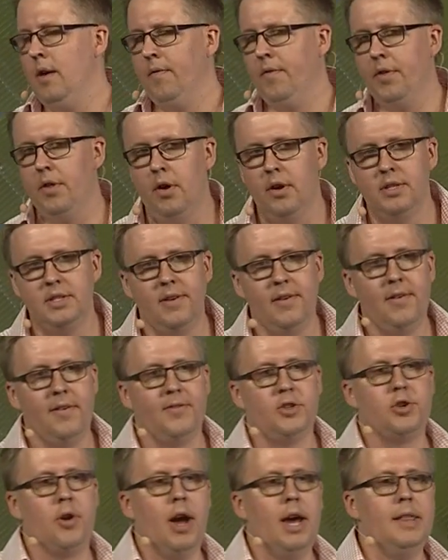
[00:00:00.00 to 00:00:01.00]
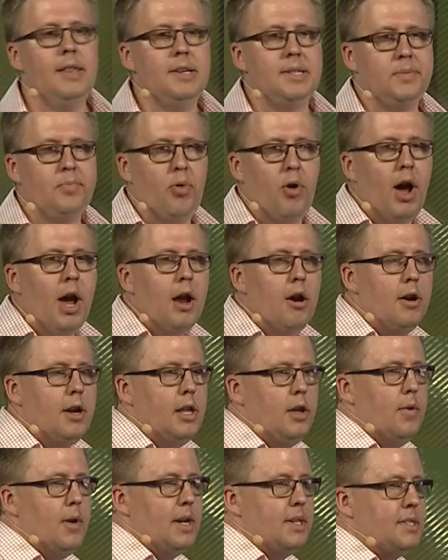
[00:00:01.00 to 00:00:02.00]
For those of you who have tried this prior to
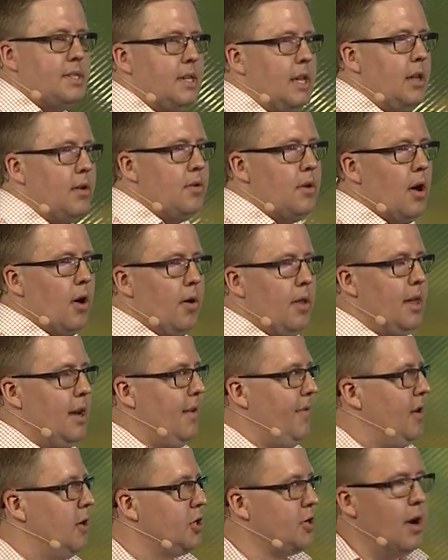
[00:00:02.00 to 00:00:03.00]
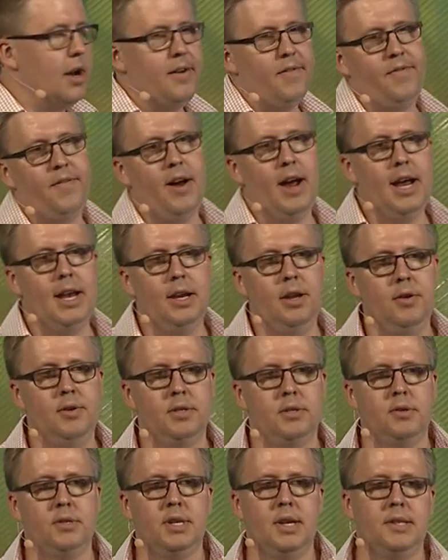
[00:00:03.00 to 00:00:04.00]
UAC, you know that if you're trying to find
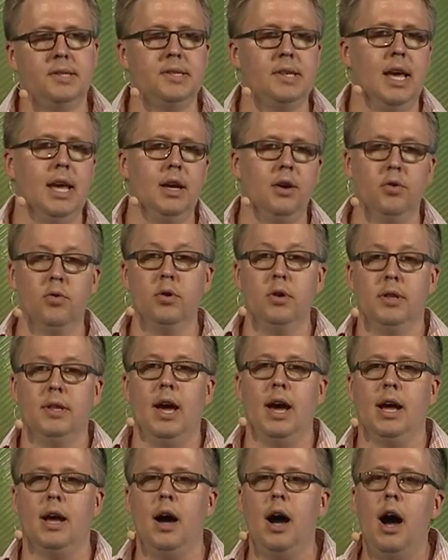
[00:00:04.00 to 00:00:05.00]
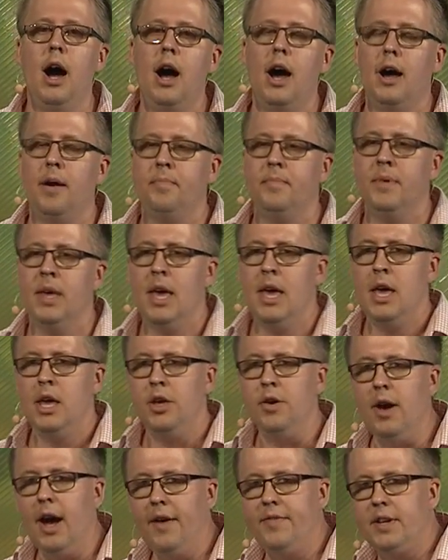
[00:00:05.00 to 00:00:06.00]
users on, say, Google.com,
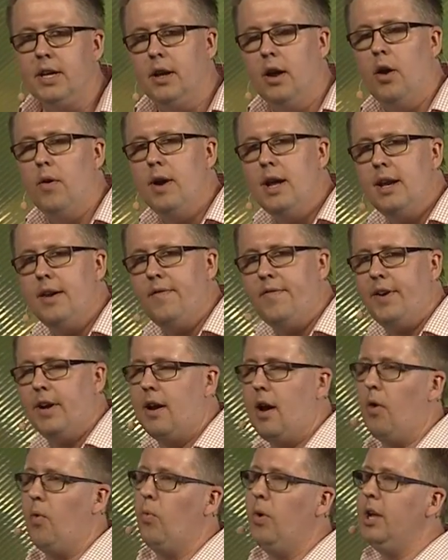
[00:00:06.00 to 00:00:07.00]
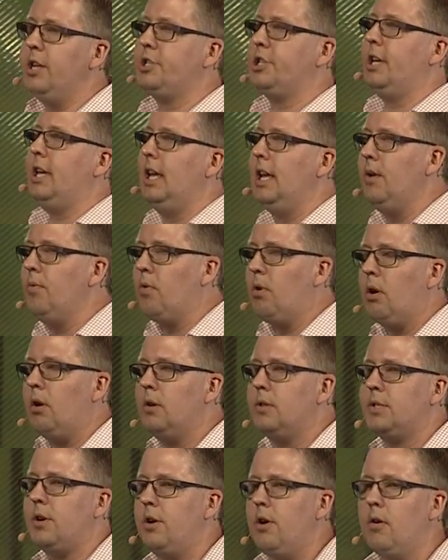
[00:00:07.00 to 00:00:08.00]
you have to go in and figure out which
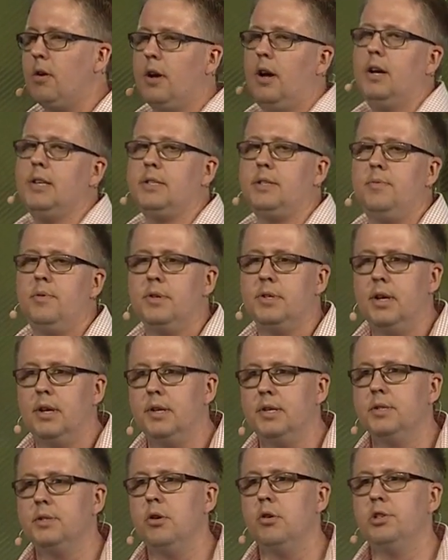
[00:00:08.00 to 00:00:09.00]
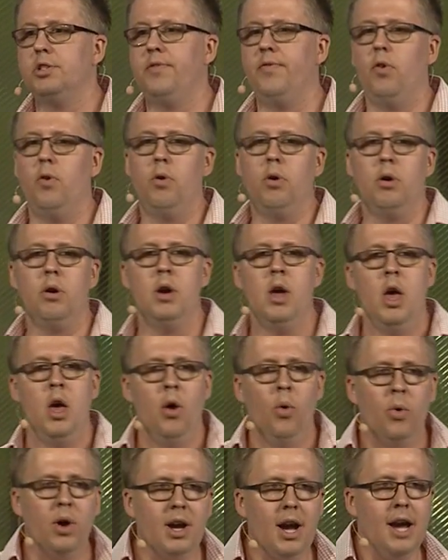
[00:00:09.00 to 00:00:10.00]
keywords are your customers going to search for,
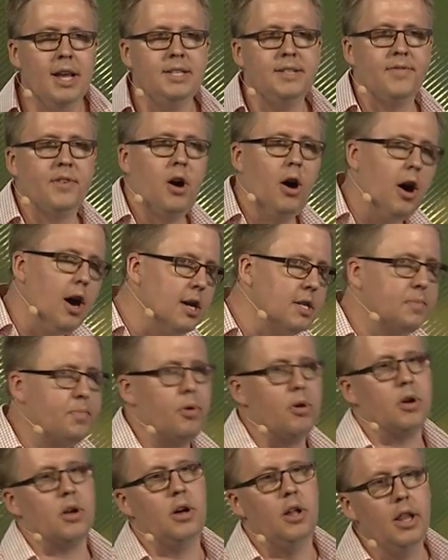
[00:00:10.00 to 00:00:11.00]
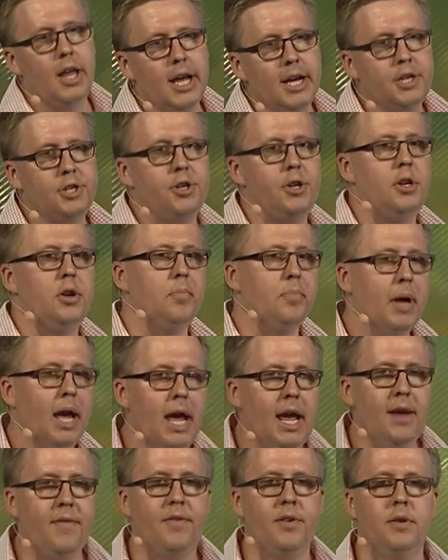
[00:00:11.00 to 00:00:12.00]
what kinds of cost per click should you
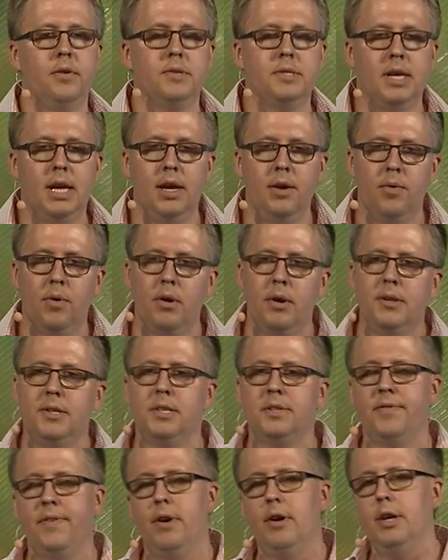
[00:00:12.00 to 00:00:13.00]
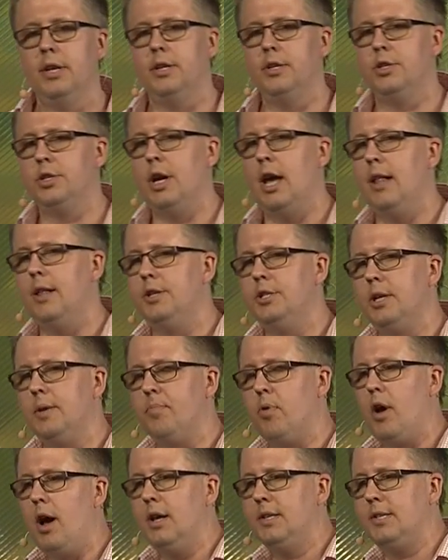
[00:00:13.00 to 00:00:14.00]
pay for those keywords. It's a very challenging
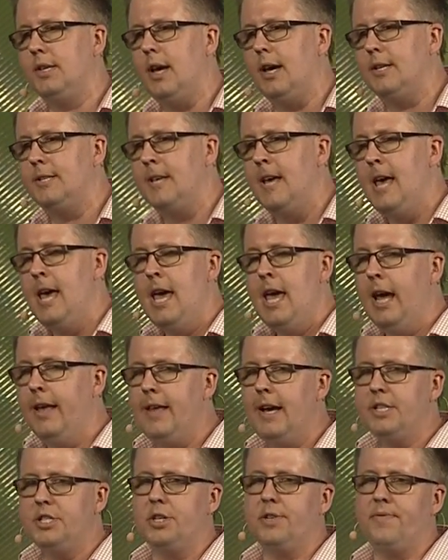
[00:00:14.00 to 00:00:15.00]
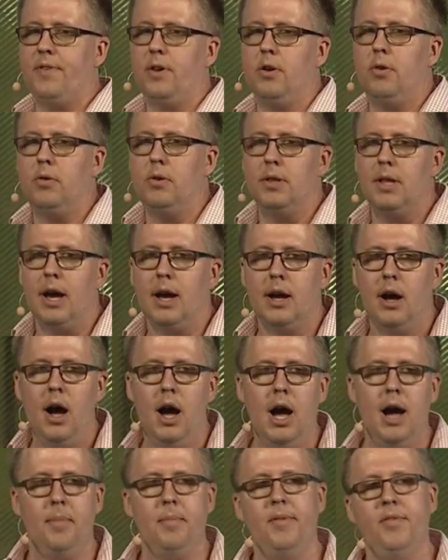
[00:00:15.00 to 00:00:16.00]
process. And that's just for
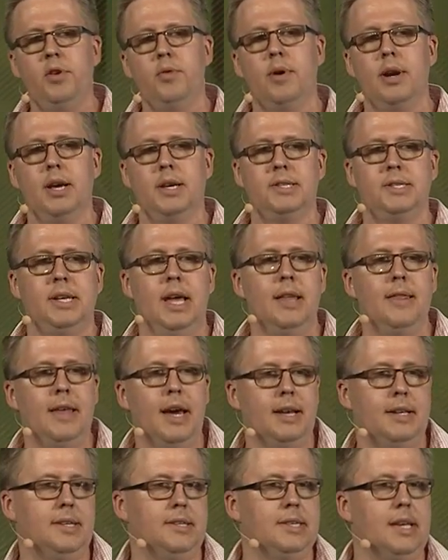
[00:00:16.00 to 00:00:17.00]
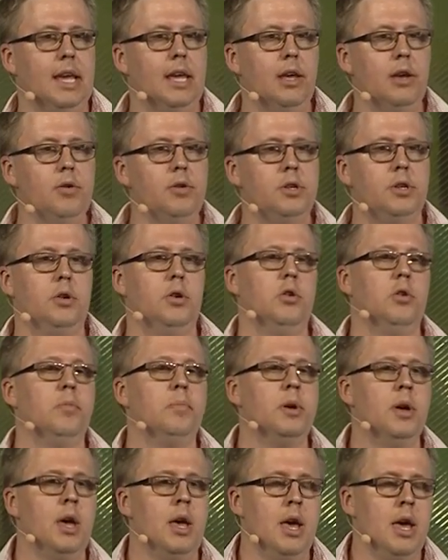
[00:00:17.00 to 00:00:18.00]
Google.com. If you want to extend that to, say, YouTube,
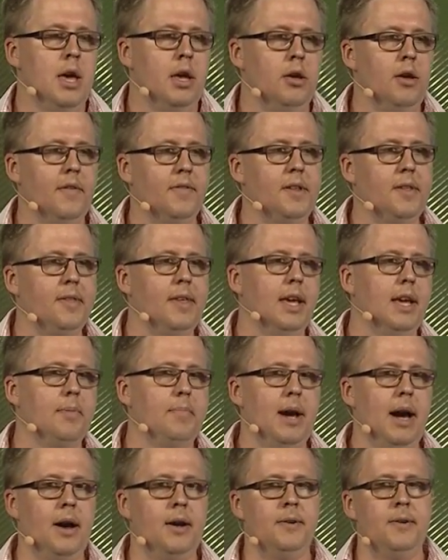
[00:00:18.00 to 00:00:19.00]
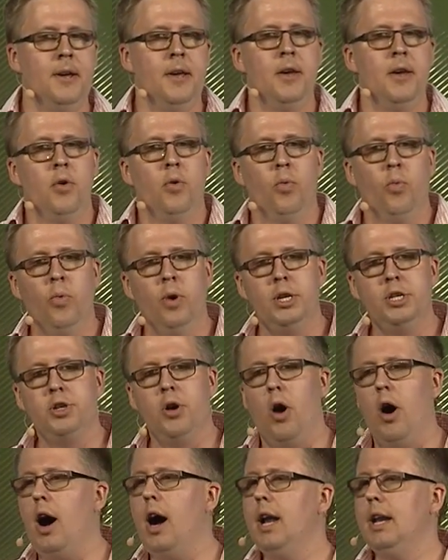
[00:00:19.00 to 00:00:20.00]
you have to think about which
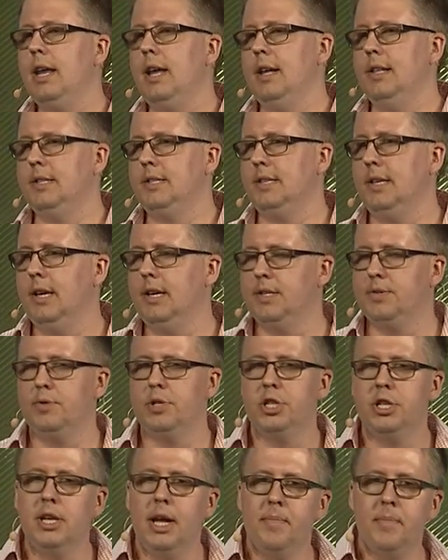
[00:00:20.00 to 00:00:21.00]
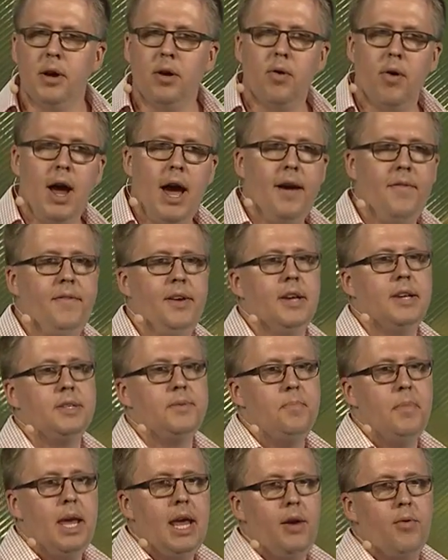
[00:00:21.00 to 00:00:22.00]
audiences, which demographics
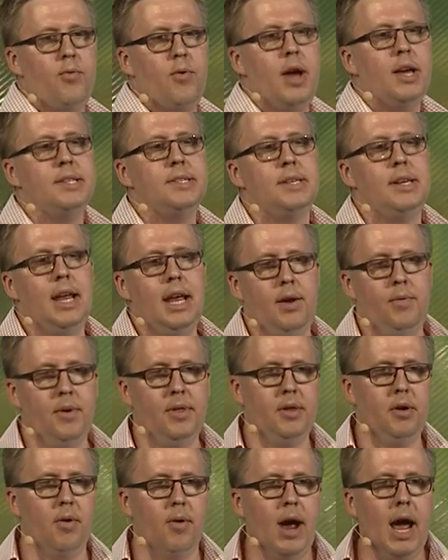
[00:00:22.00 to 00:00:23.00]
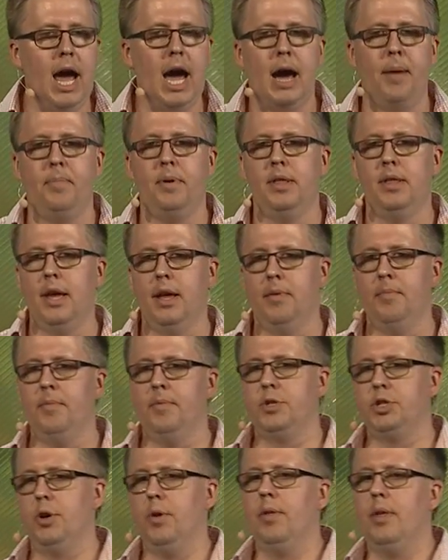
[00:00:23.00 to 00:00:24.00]
may resonate with your app, and then
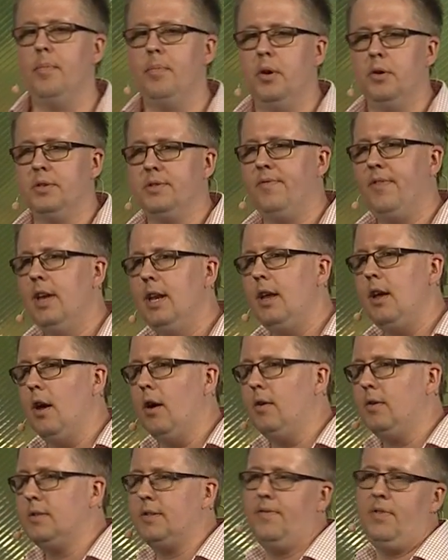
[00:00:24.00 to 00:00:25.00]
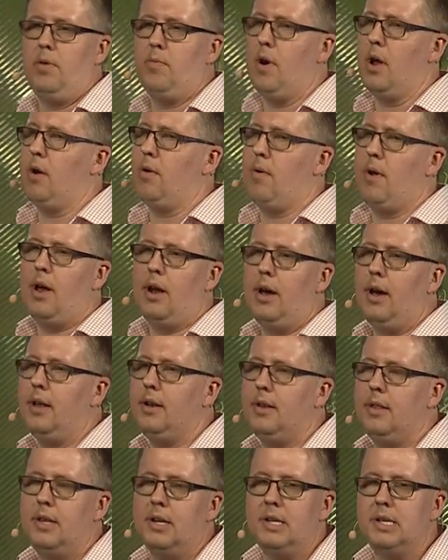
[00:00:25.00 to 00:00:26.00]
show them those videos. If you want to run
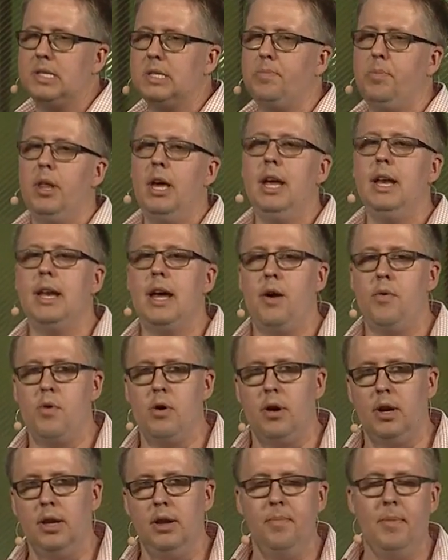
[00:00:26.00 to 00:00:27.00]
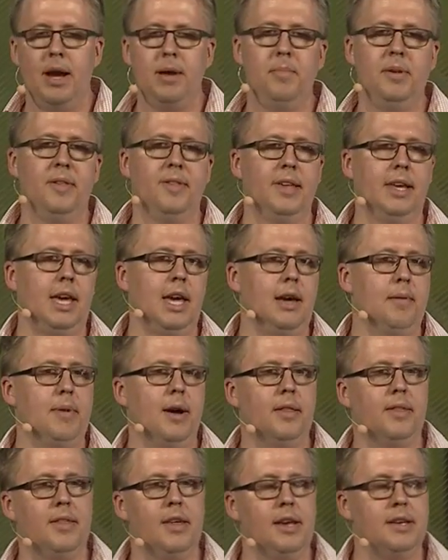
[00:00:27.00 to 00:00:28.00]
on the display network, you might be thinking
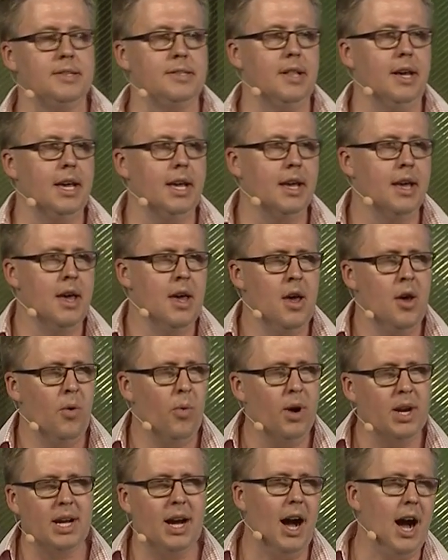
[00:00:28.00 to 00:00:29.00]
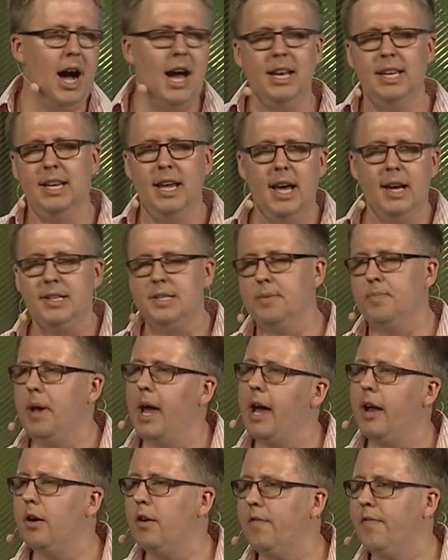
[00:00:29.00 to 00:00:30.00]
about things like, what contexts
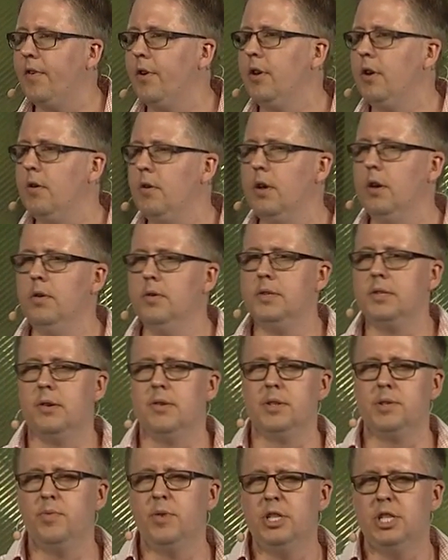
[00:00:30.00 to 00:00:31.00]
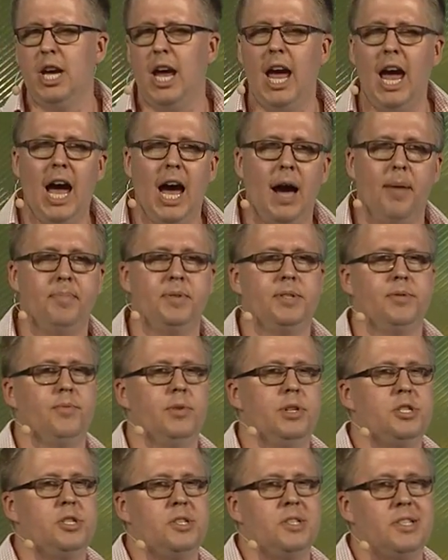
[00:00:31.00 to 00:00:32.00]
matter for your users? Which apps,
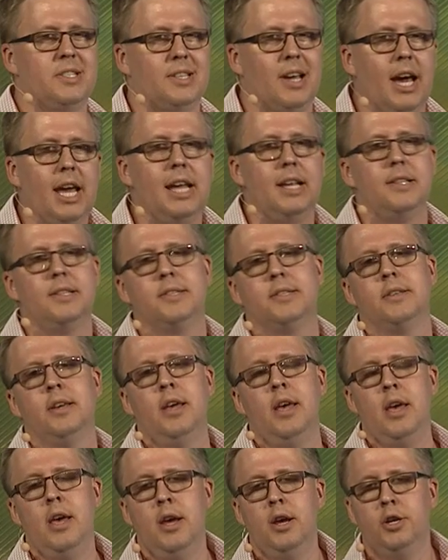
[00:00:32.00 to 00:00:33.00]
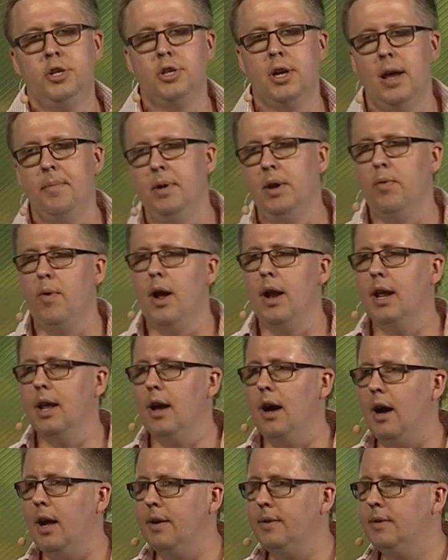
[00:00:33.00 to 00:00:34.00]
which sites should I be running
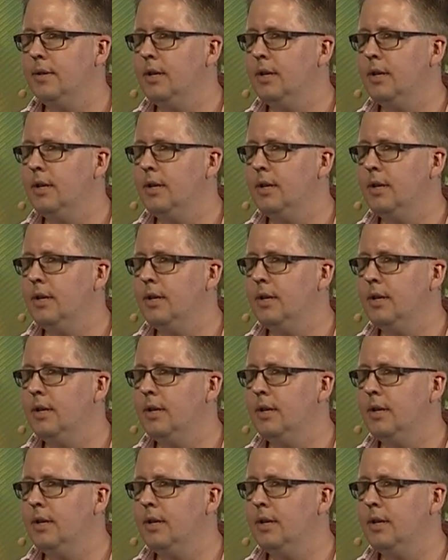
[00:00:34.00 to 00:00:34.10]
on?